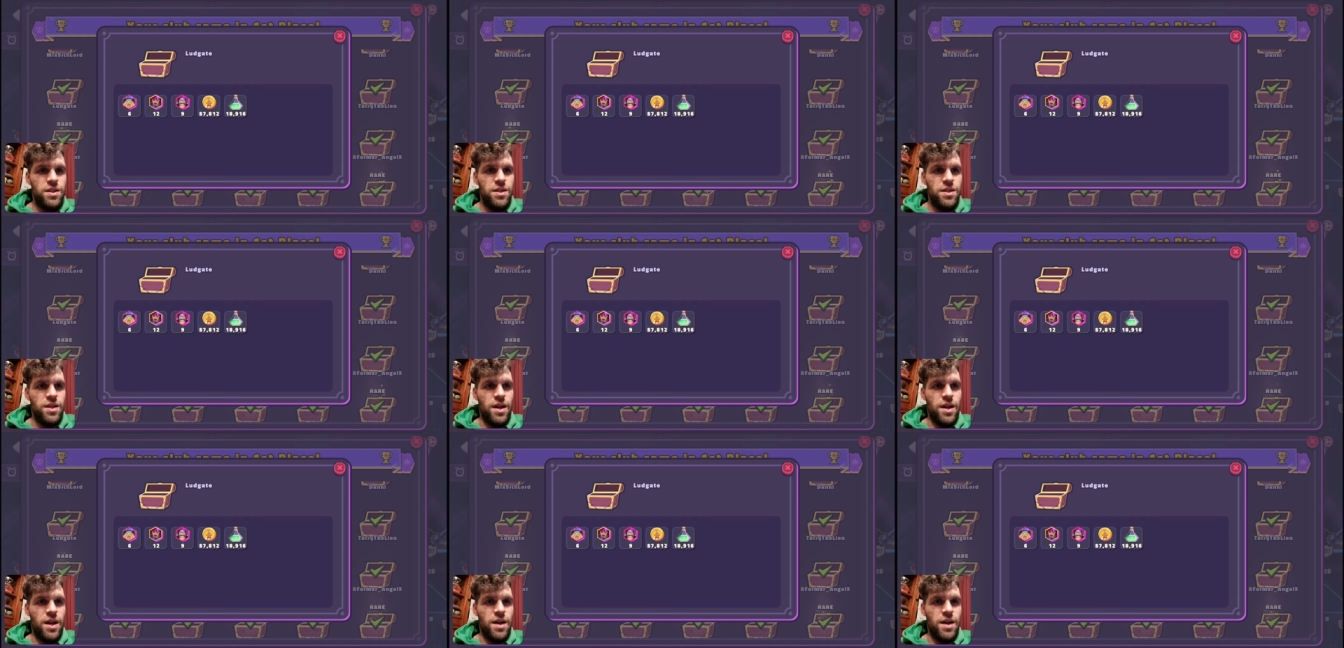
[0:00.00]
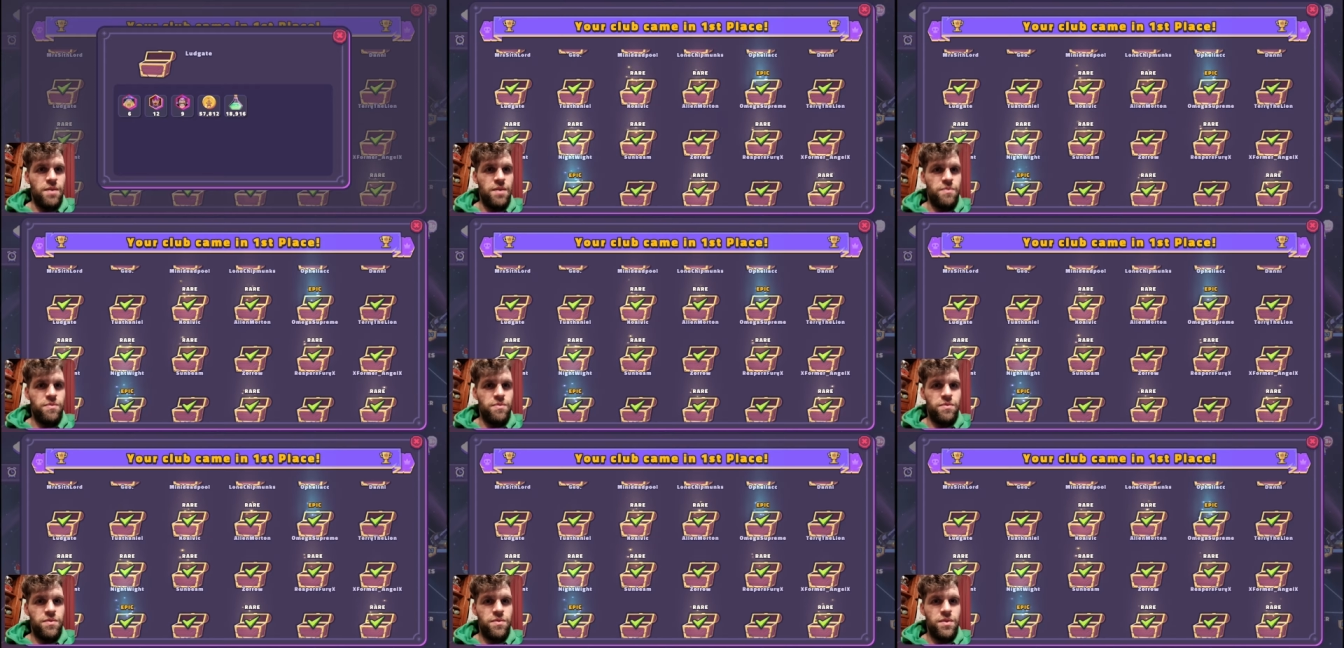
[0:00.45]

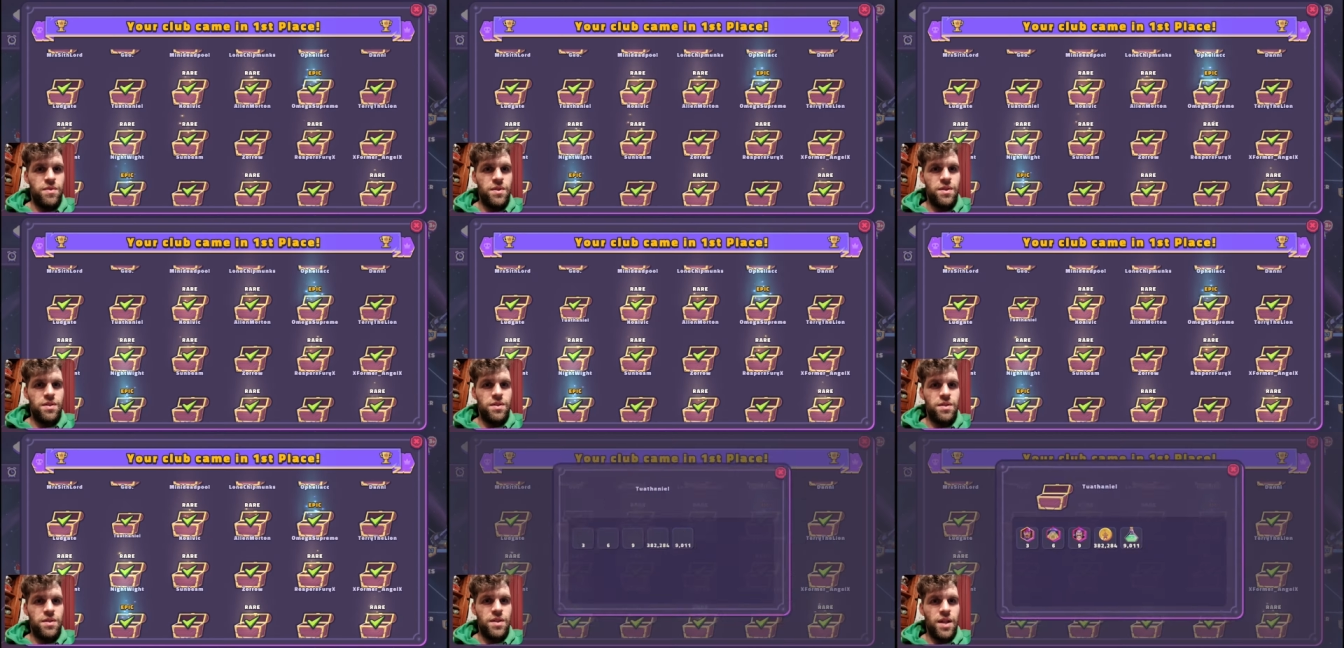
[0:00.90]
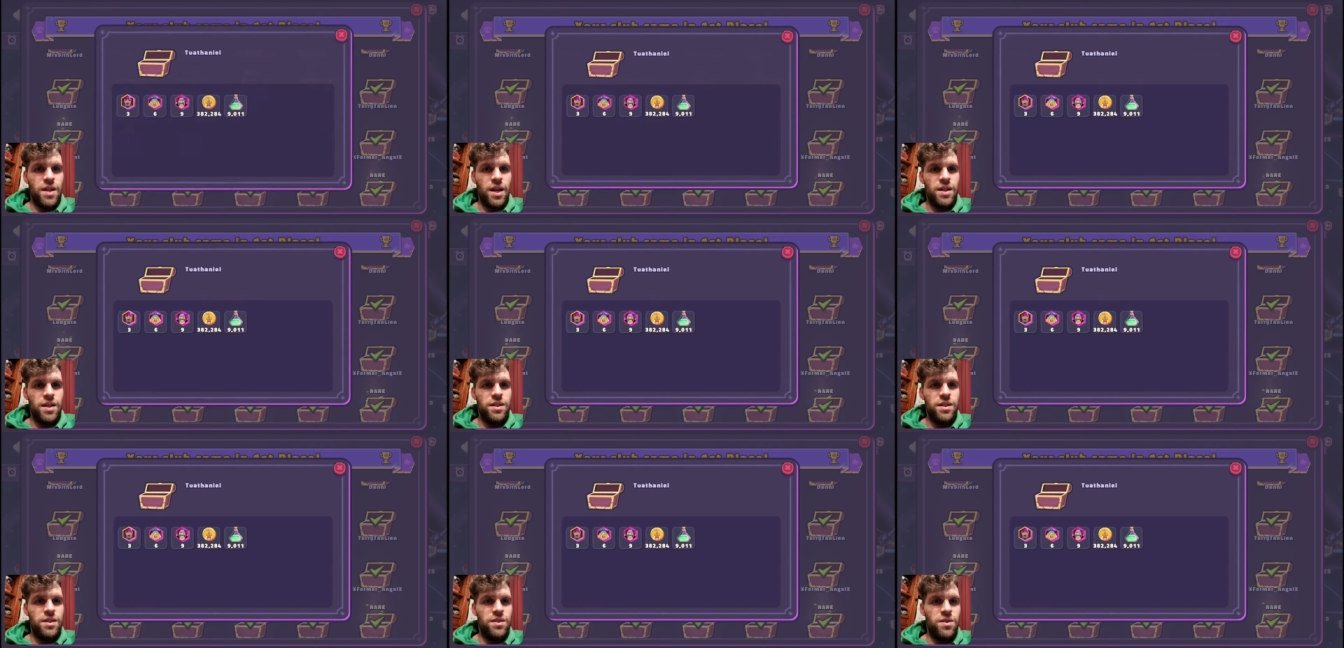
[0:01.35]
Um,
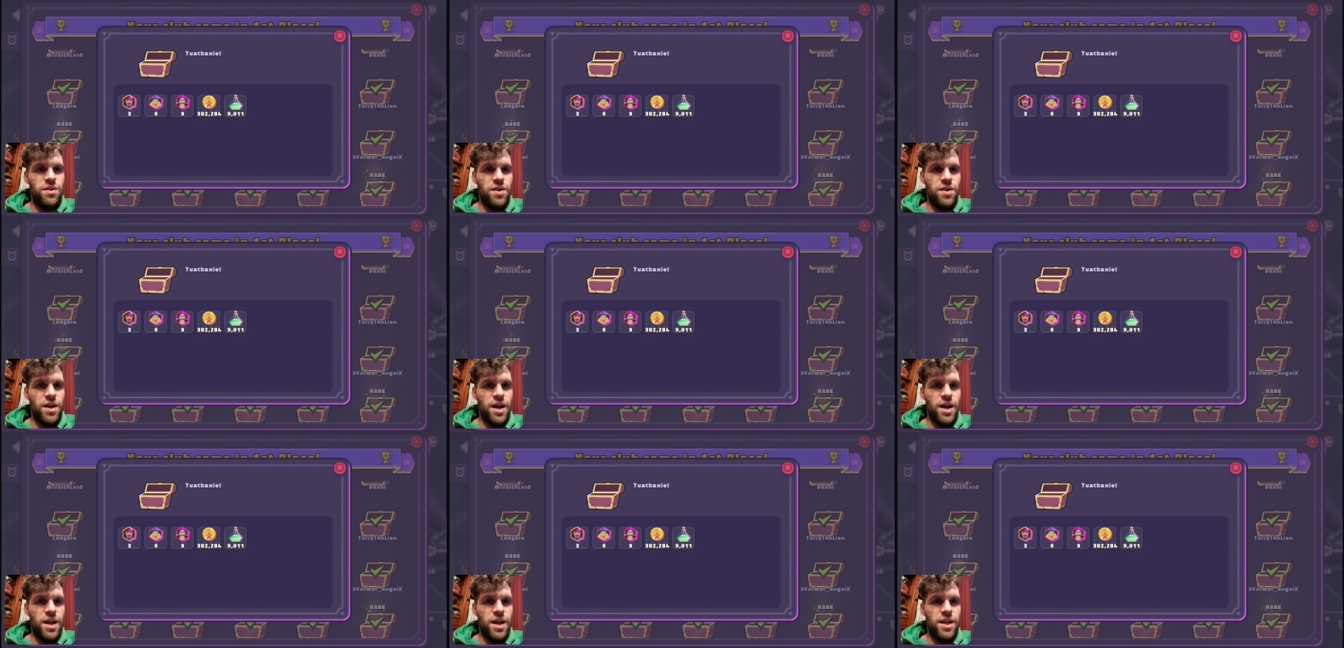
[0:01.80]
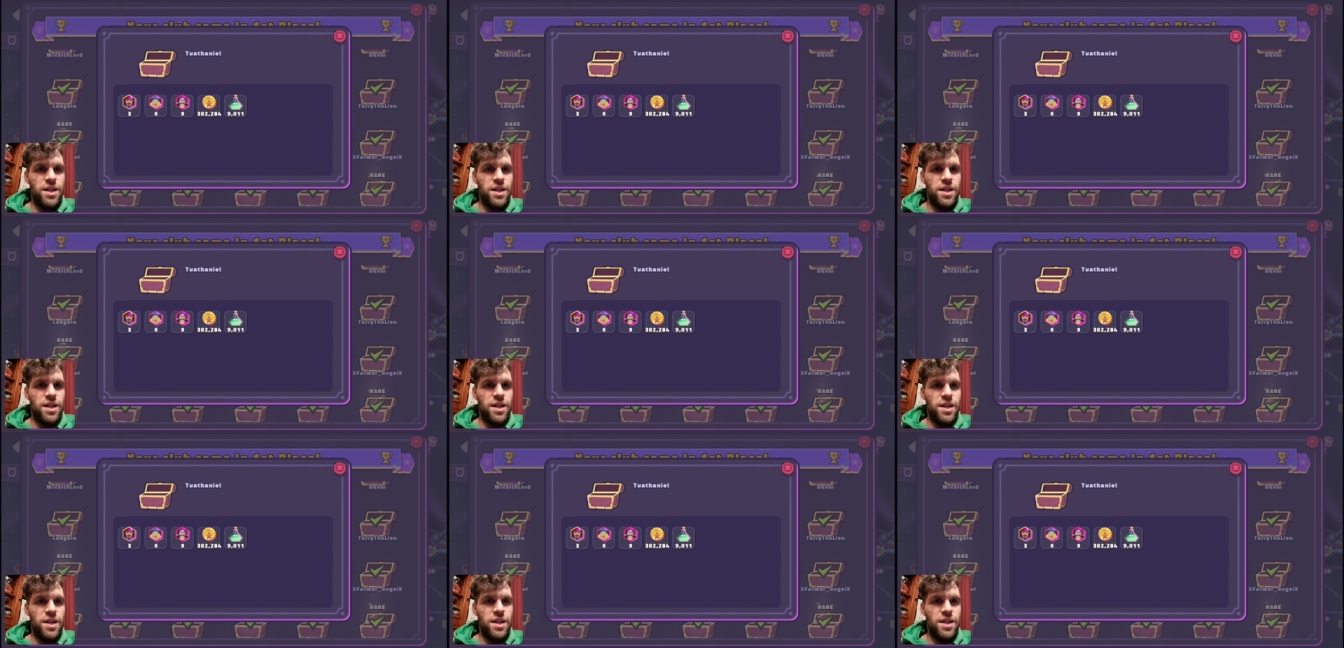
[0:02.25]
Lad got
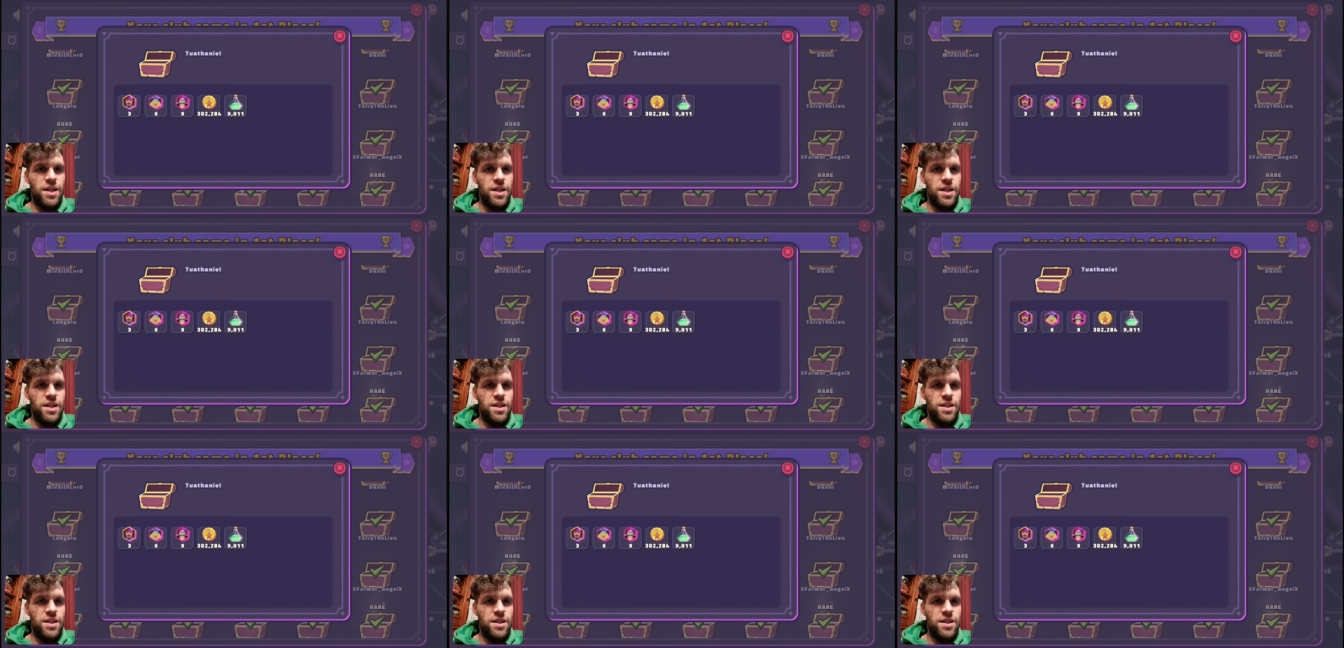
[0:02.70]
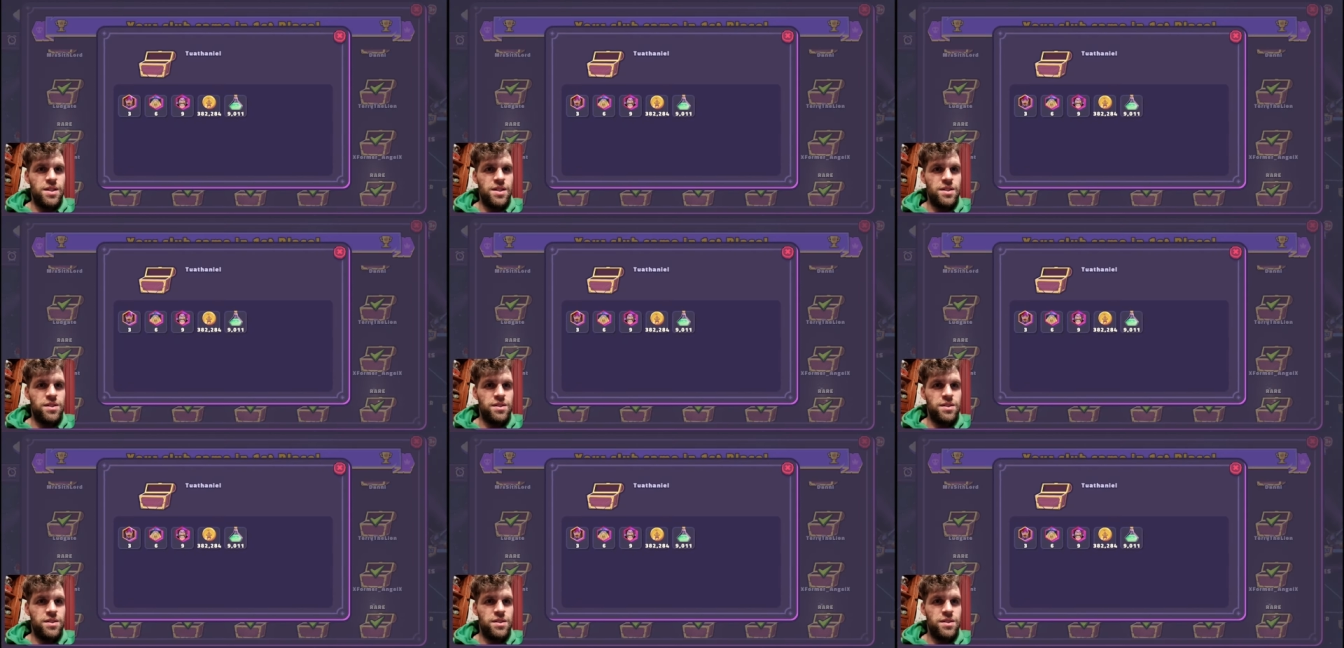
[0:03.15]
hardly any. Uh,